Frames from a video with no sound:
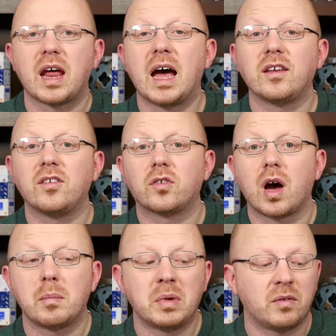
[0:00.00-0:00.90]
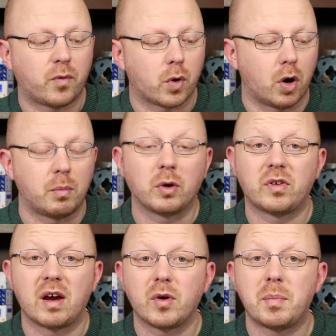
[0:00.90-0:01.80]
as is common for
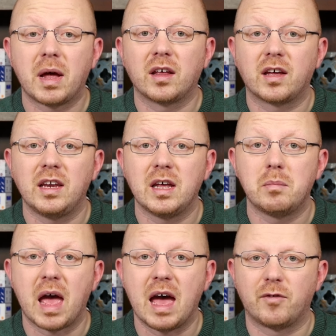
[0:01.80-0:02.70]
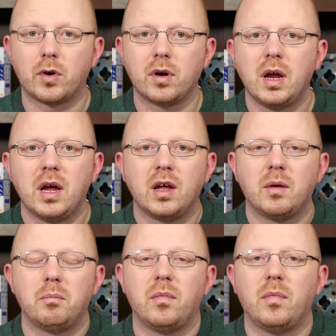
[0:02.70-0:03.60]
almost every Pelikan nib ever,
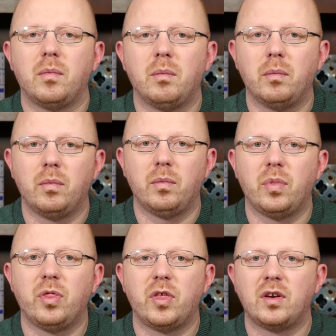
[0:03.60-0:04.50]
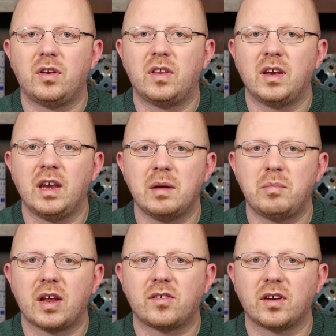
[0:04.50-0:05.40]
the, the
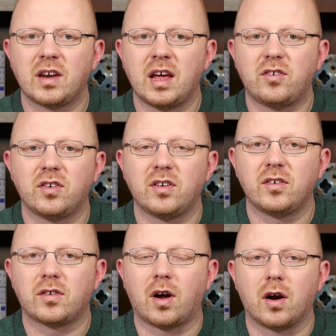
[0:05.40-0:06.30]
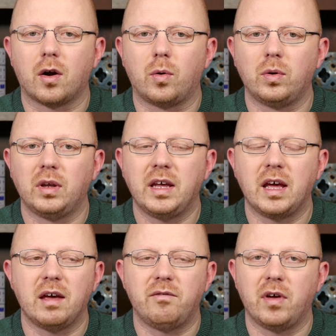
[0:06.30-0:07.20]
nib designations are
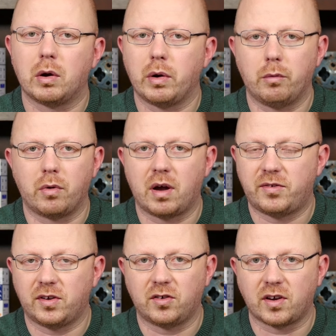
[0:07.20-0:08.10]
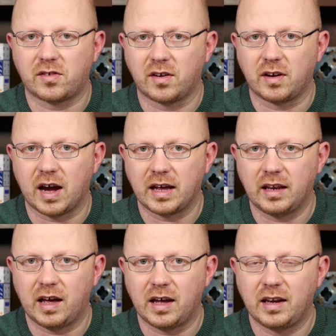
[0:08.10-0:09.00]
only a very rough suggested
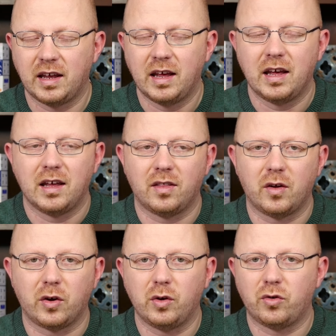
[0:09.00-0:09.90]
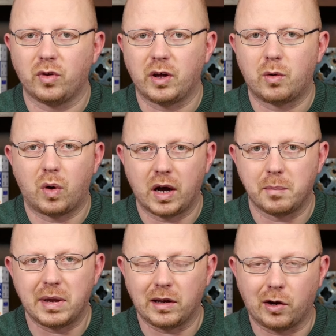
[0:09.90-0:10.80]
guideline they're usually quite
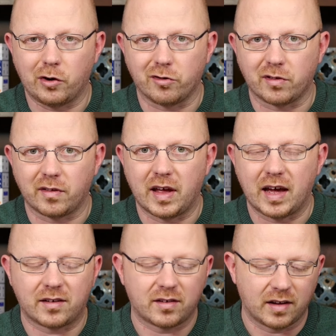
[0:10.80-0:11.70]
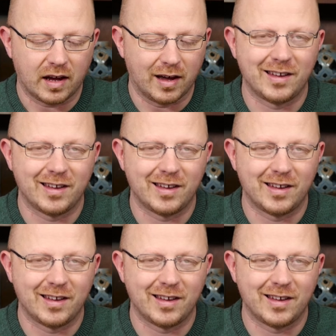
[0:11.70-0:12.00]
a bit larger than that. Uh,